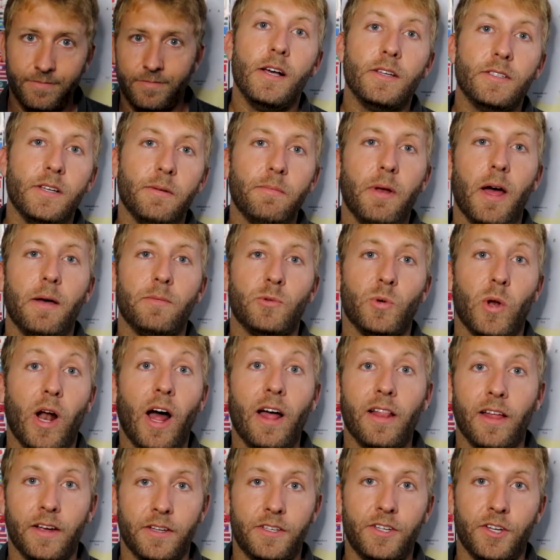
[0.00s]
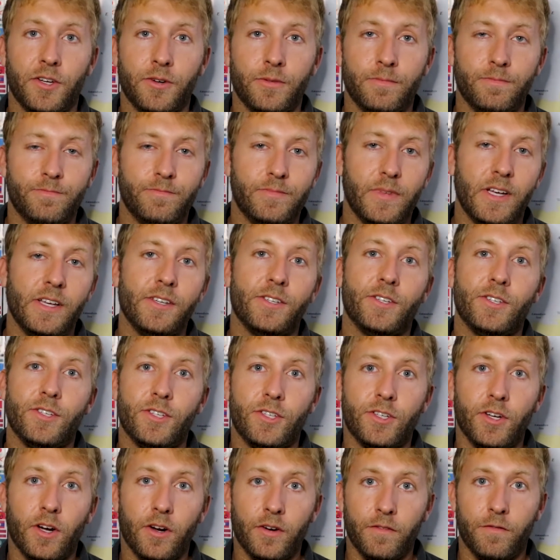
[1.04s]
Sometimes what I like to do is
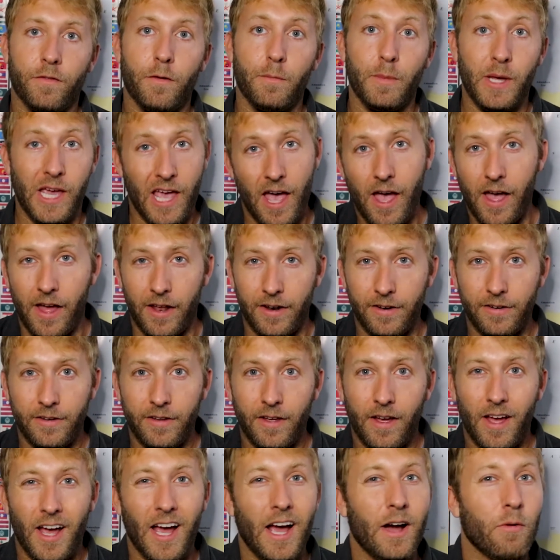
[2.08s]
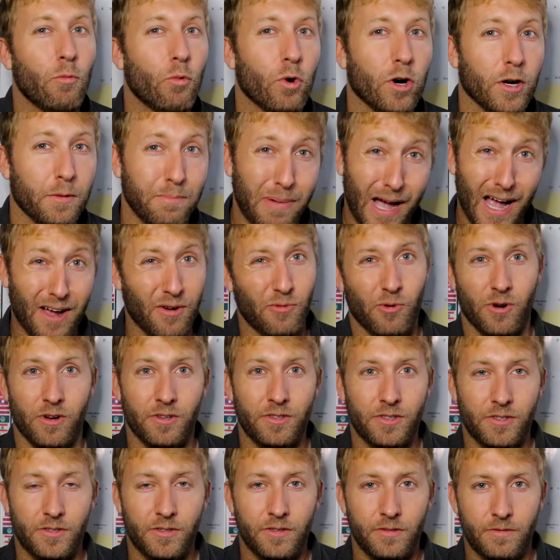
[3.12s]
start from the end and work
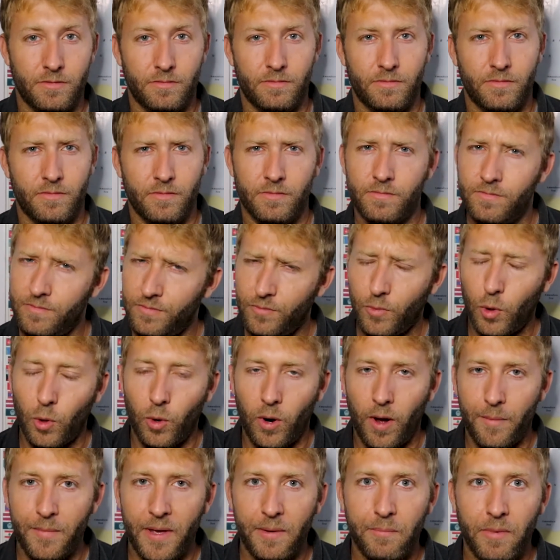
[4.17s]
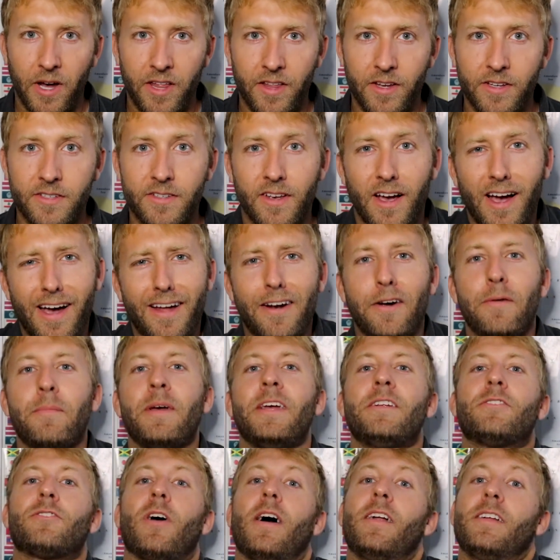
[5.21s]
backwards. What do I mean by this? I don't
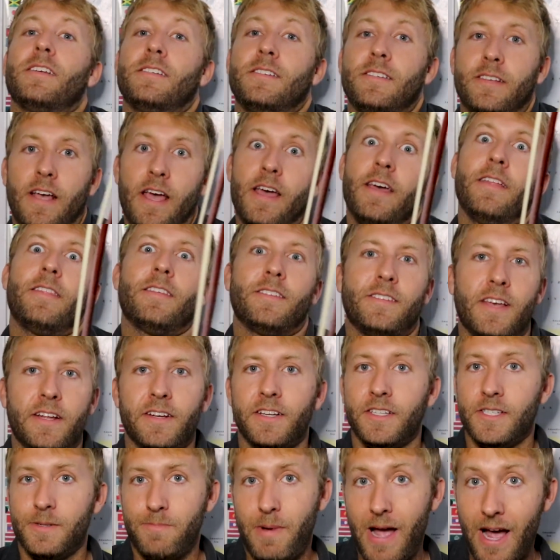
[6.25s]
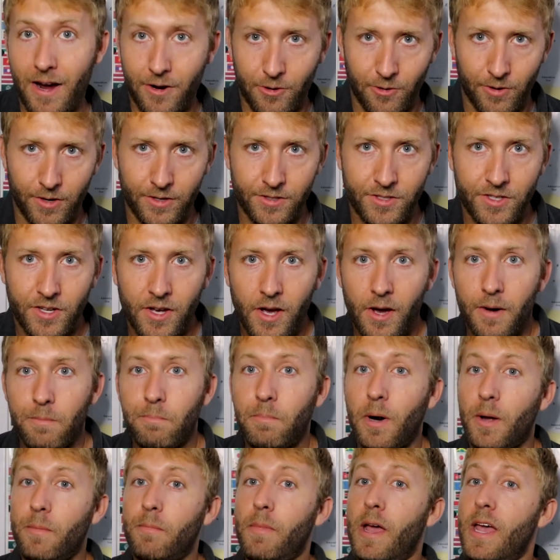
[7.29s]
mean try to say the sentence backwards,
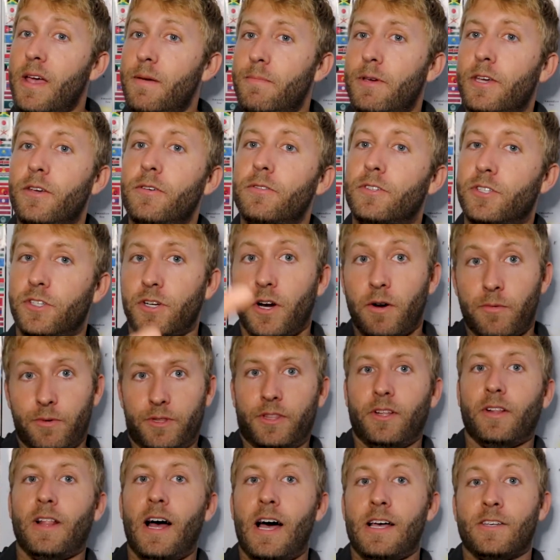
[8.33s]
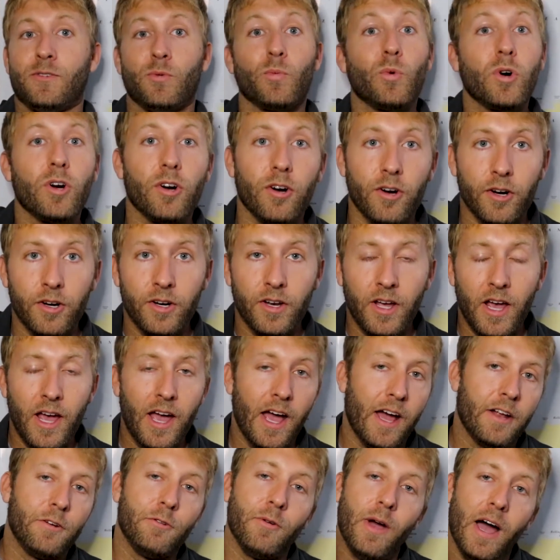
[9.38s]
but maybe you start with the last word
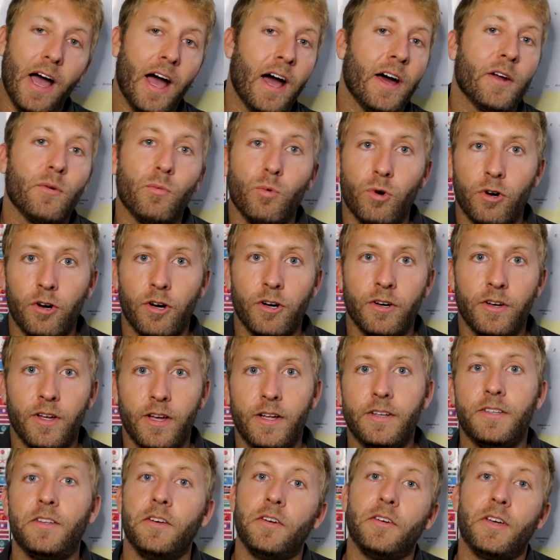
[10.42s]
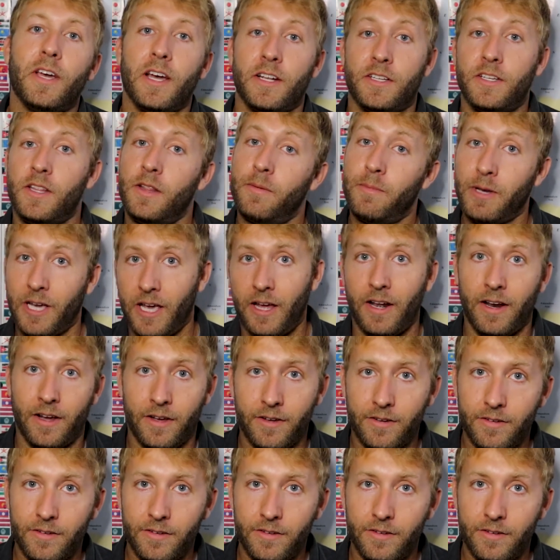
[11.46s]
and you add a word until you get to the beginning.